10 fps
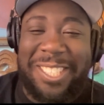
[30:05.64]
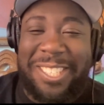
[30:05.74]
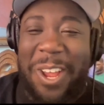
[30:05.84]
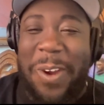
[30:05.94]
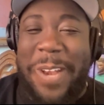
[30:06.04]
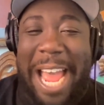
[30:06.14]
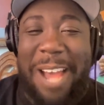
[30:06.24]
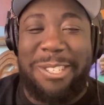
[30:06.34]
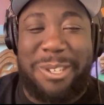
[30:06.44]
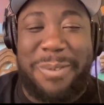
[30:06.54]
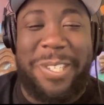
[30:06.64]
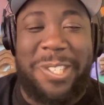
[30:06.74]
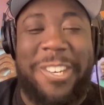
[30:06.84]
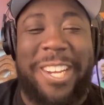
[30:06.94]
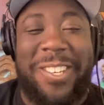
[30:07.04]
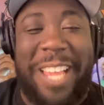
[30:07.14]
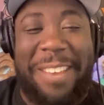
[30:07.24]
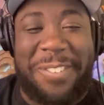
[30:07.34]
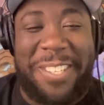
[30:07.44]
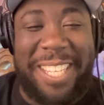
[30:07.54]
slow down to a trickle after